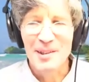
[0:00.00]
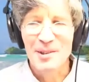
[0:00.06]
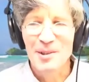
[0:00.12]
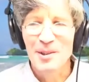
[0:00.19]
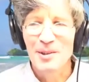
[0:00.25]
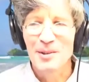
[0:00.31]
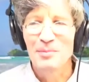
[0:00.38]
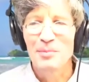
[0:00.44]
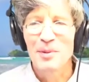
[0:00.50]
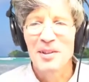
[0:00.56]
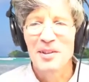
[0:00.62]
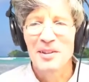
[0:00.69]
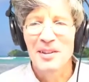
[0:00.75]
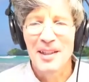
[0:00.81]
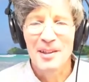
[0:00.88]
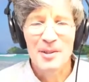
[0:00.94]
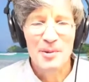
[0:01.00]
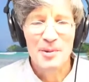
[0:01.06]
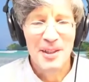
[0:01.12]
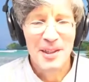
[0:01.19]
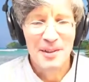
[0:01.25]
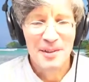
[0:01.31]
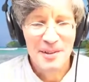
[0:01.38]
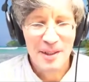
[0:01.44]
You couldn't build a house
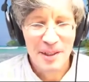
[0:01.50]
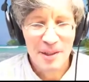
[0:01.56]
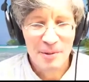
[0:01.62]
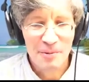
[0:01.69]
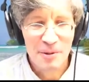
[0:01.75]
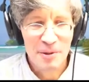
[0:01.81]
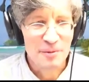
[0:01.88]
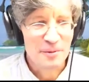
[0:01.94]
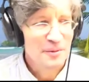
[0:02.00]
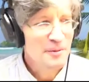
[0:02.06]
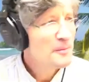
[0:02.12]
without a slate roof.